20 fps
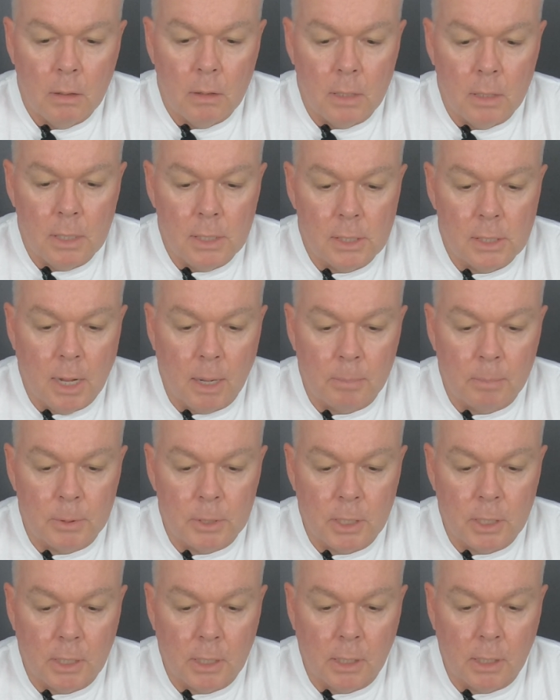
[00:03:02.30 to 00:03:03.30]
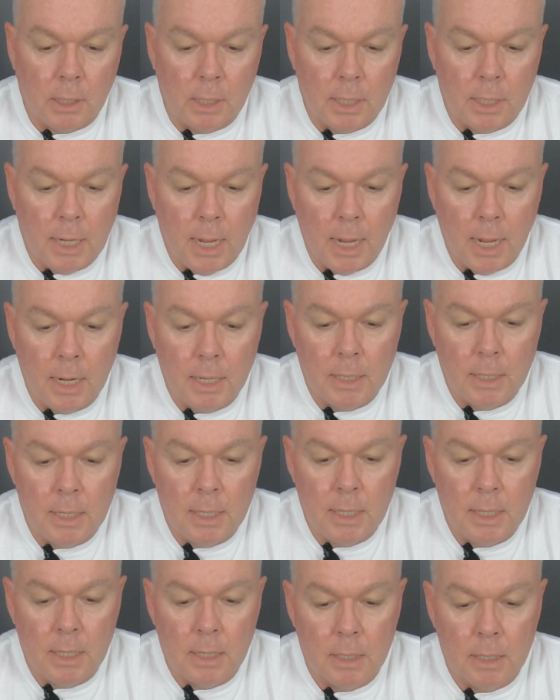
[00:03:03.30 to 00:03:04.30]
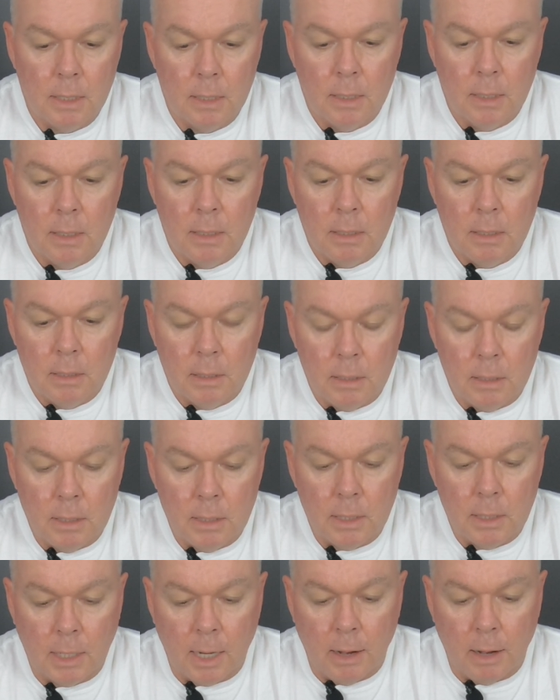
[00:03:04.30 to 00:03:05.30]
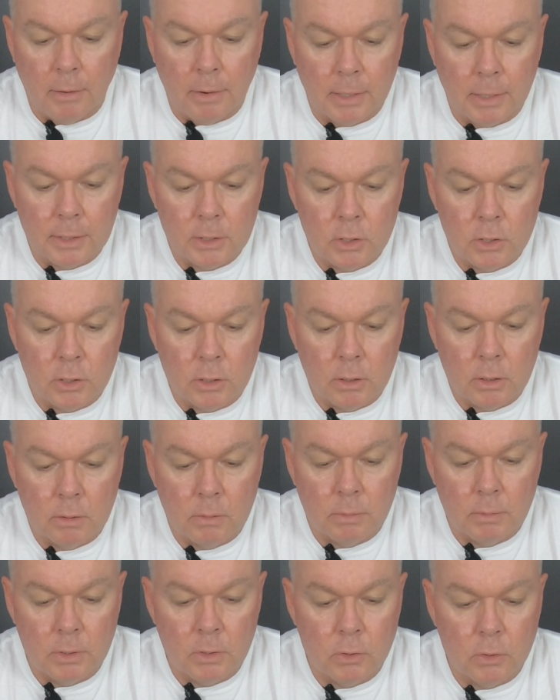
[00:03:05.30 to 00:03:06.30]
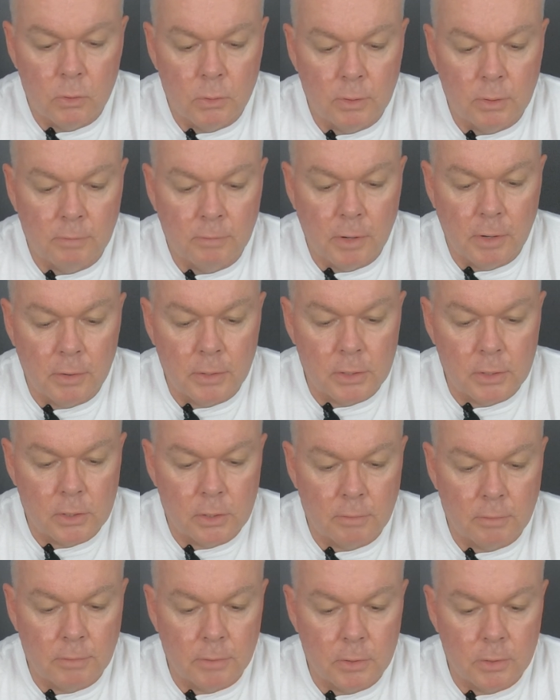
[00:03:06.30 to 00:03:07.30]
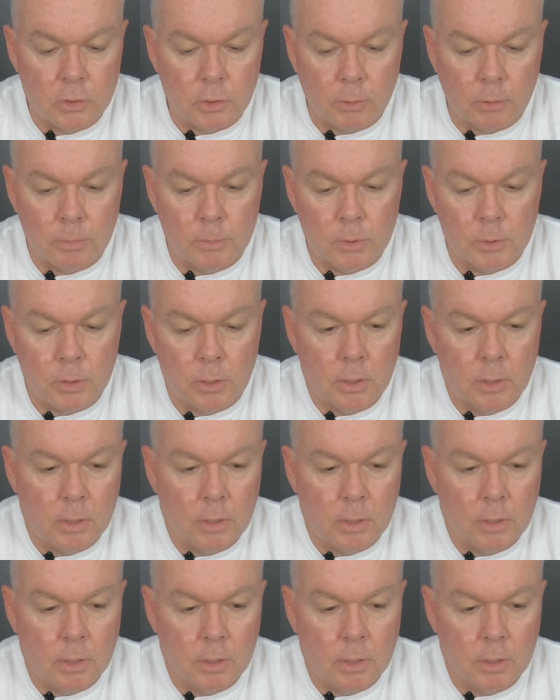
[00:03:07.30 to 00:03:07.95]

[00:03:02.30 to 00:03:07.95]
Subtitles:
These are particularly handy in the garage when you're doing various different jobs,